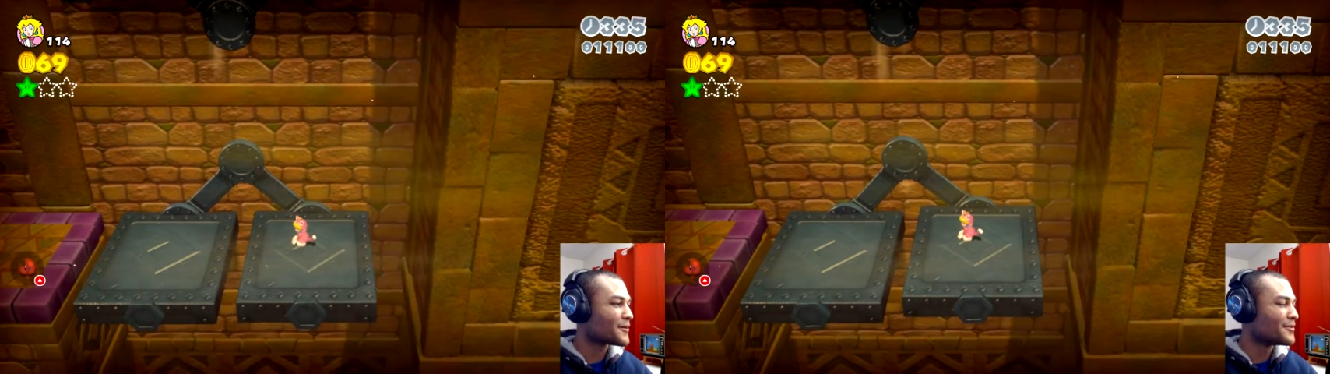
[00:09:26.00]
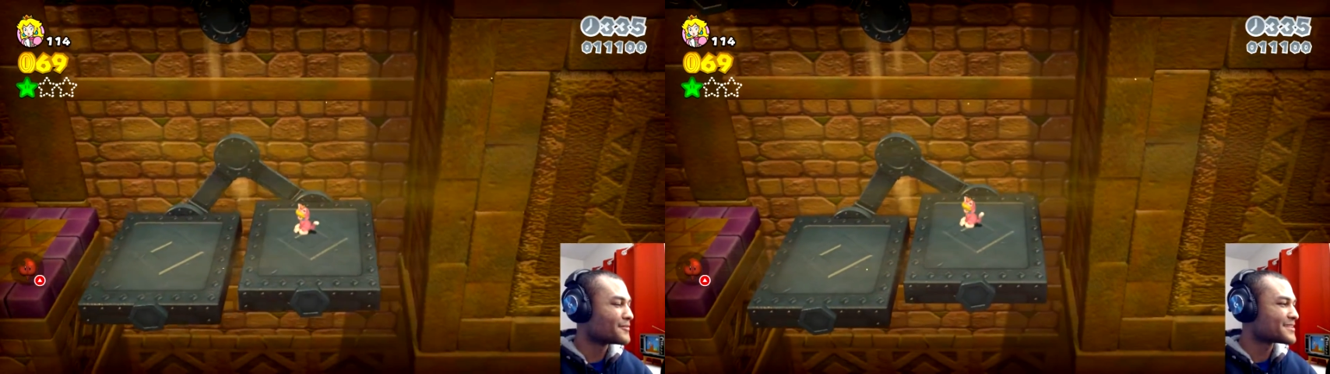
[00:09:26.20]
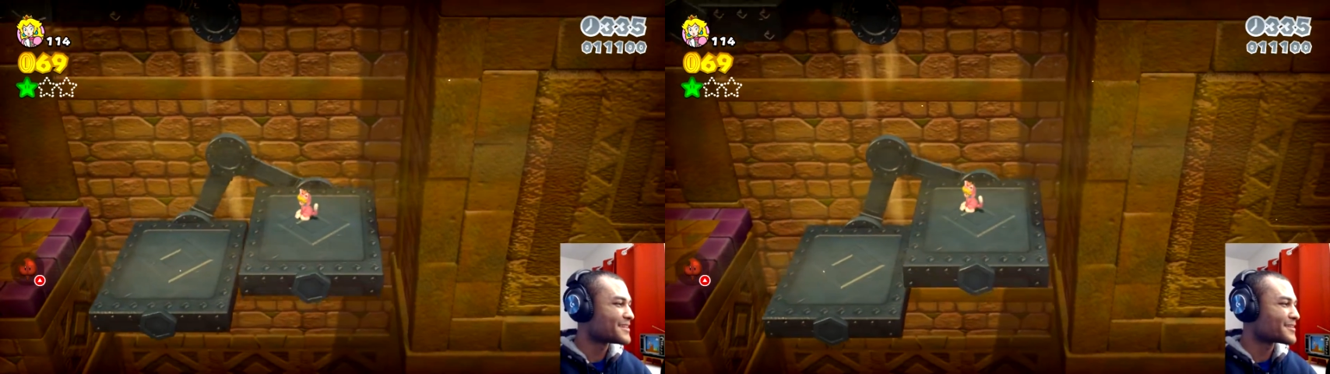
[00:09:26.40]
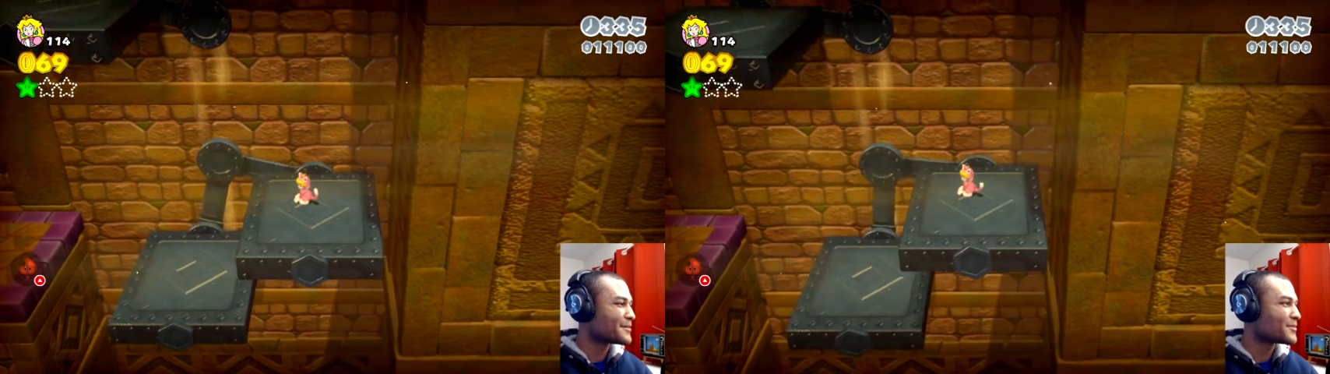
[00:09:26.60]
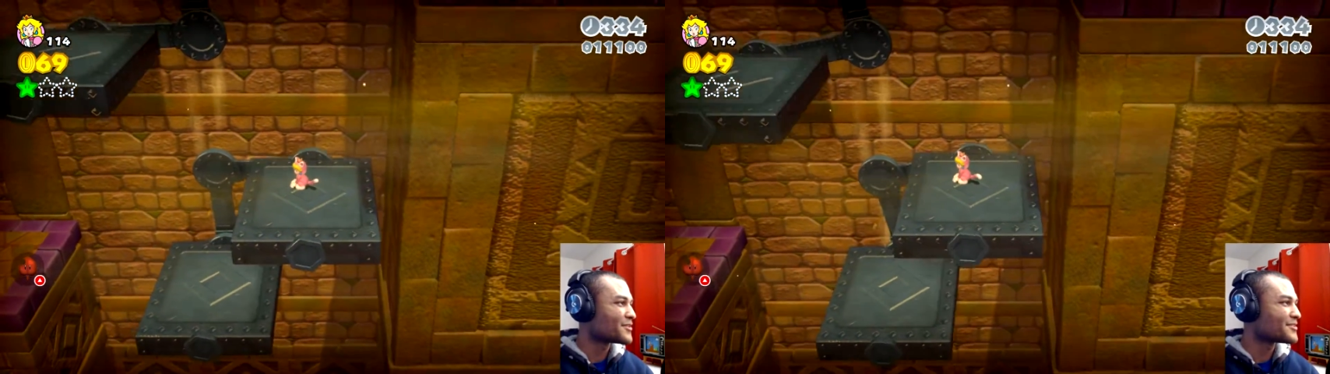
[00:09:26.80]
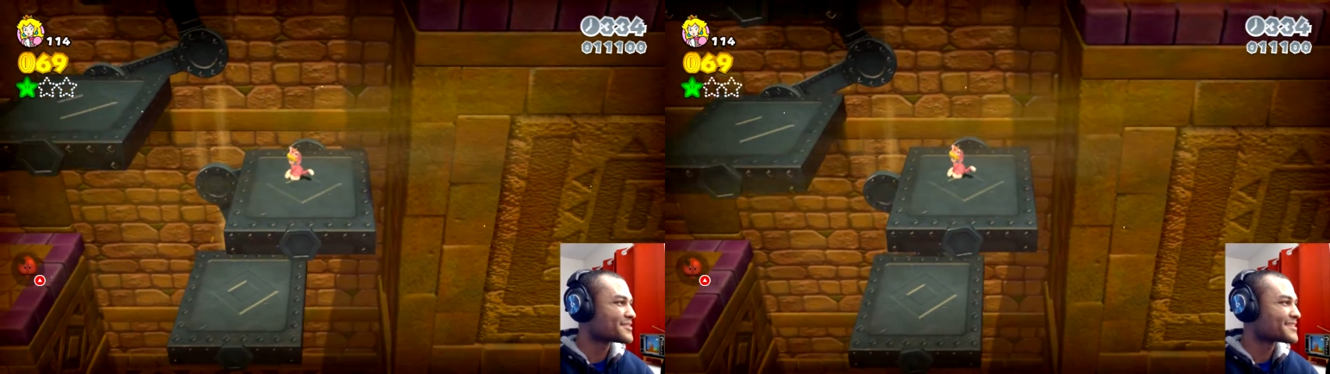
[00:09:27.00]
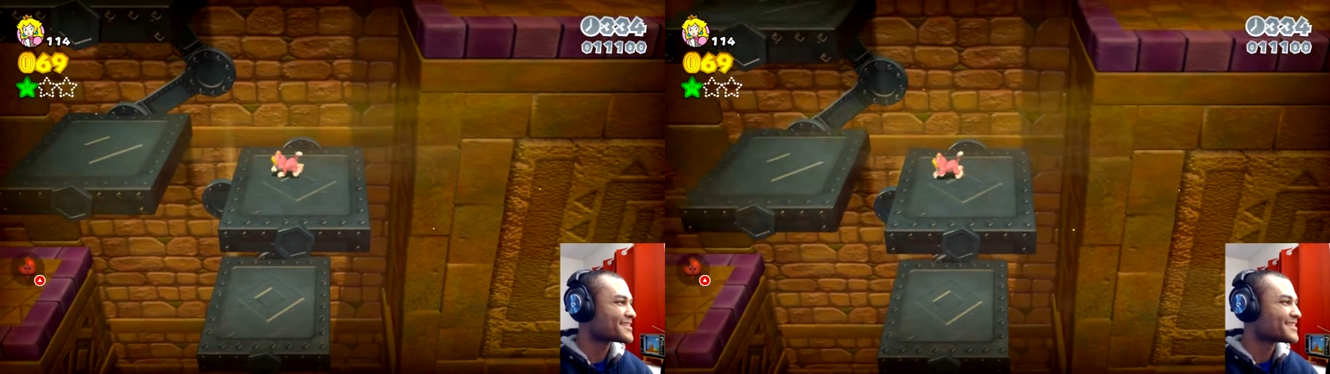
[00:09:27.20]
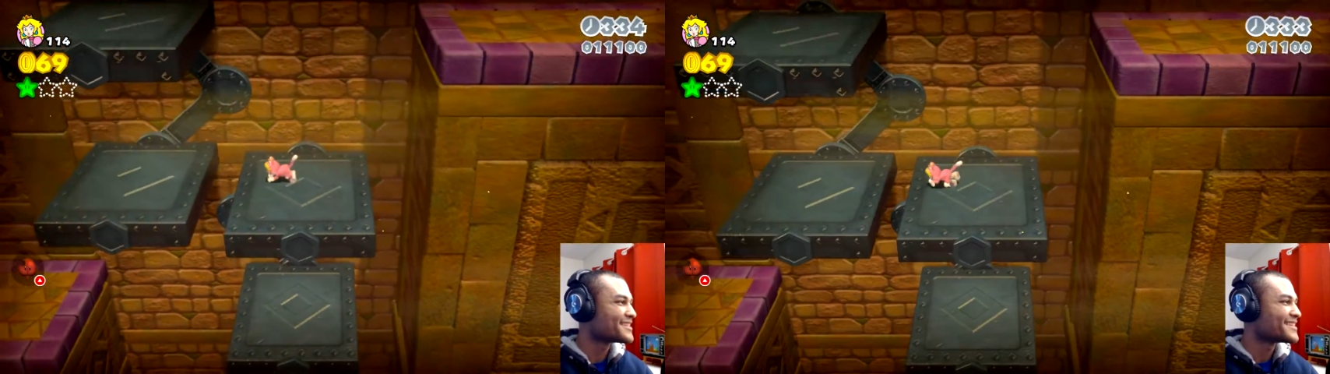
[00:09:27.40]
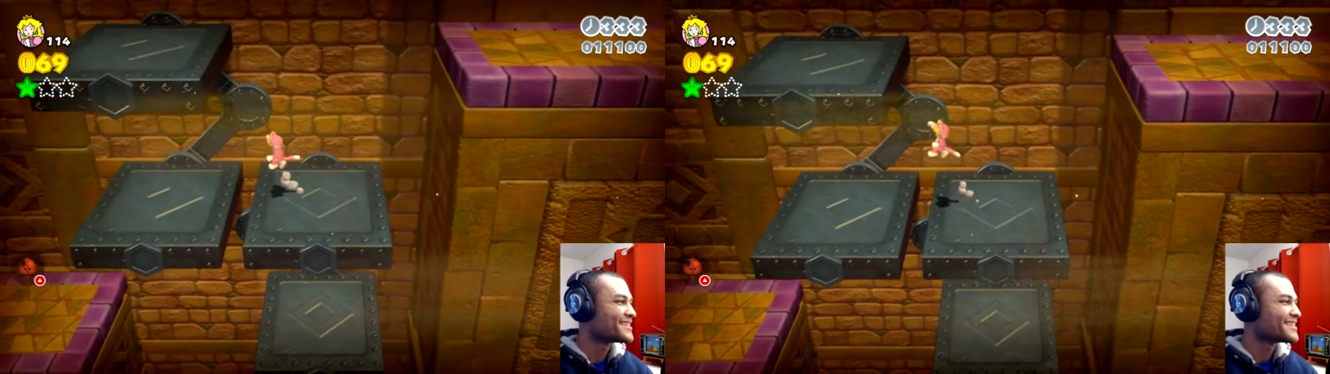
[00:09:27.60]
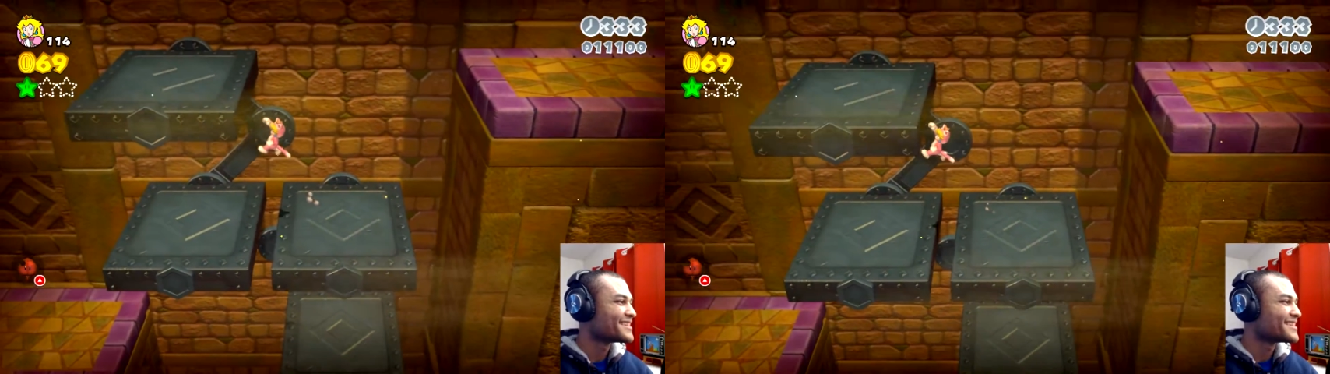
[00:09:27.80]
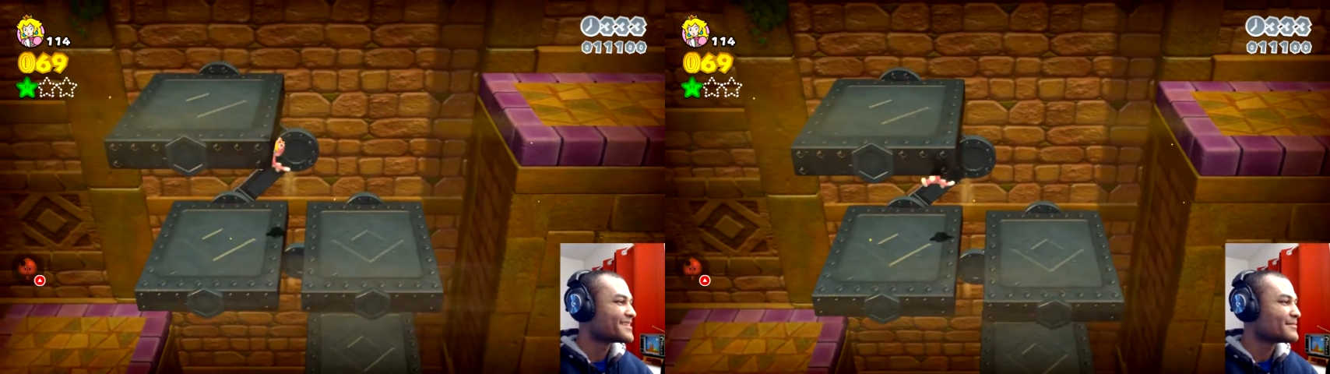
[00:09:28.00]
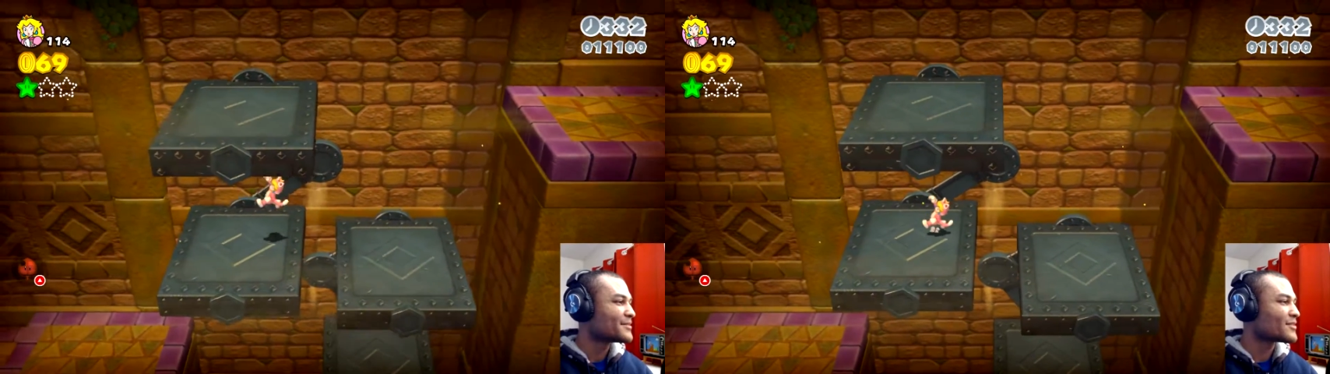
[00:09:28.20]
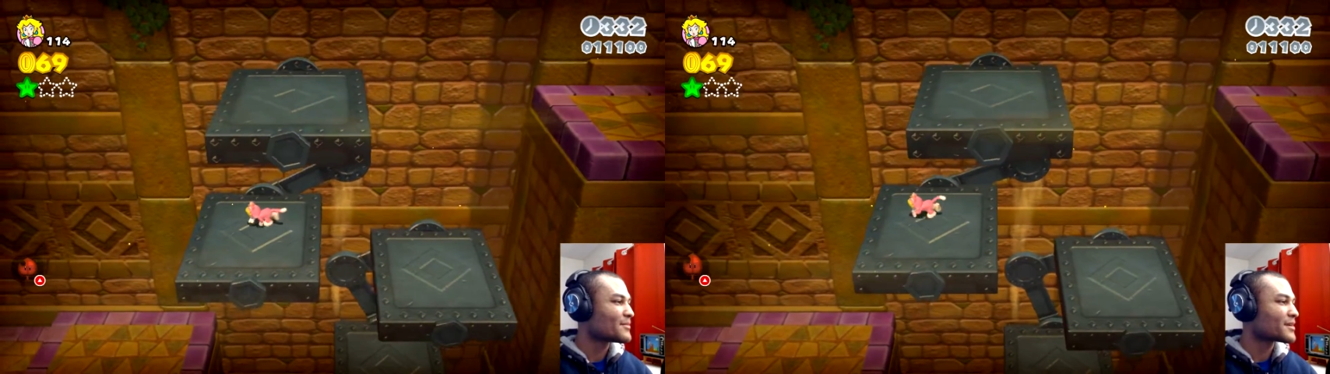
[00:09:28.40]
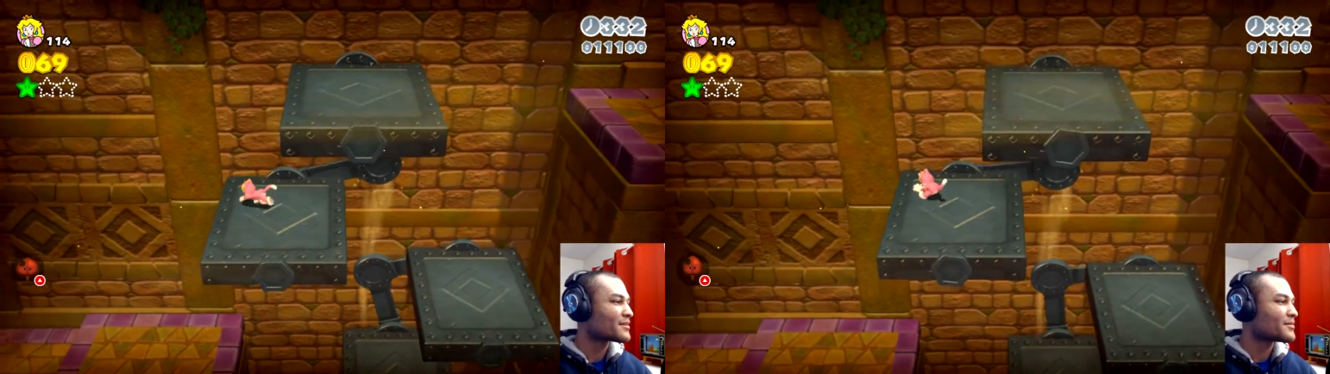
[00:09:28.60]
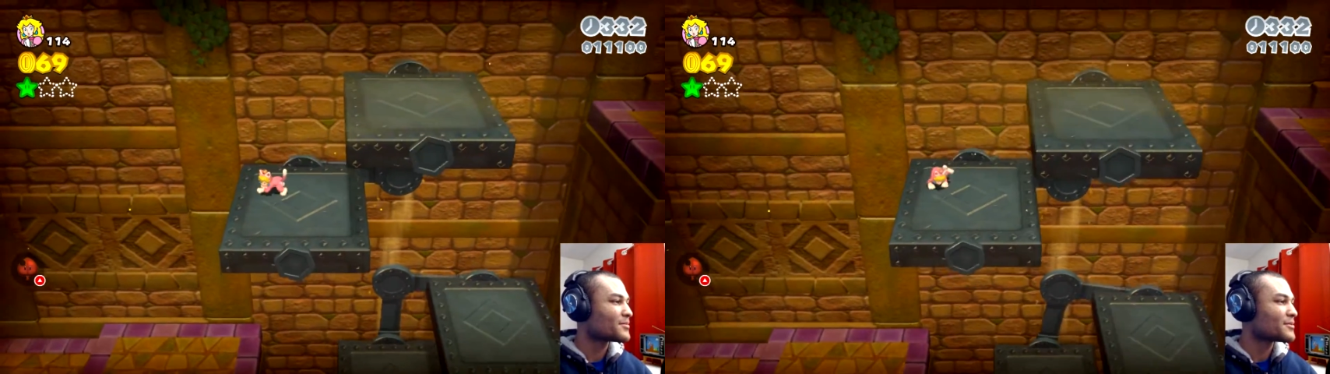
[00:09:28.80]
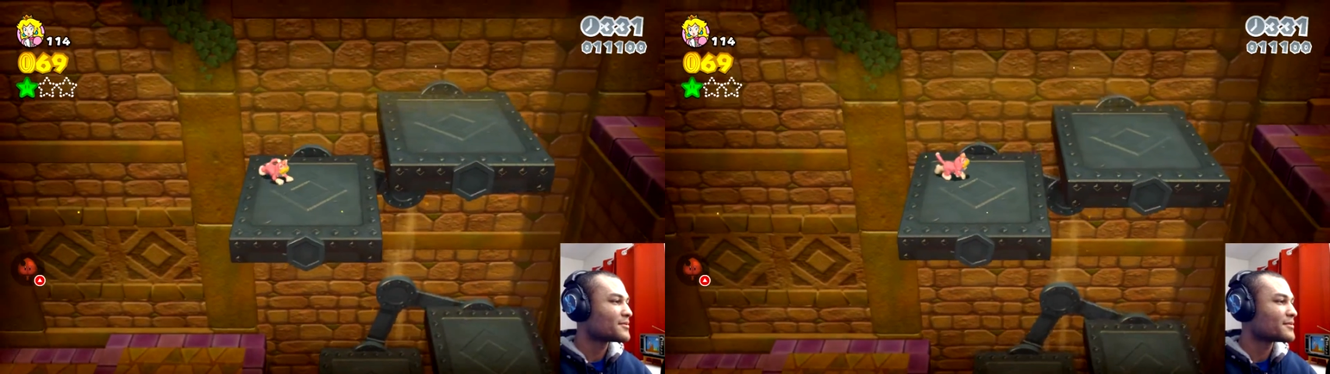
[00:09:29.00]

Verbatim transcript: fell down a couple levels. Let me grab back up.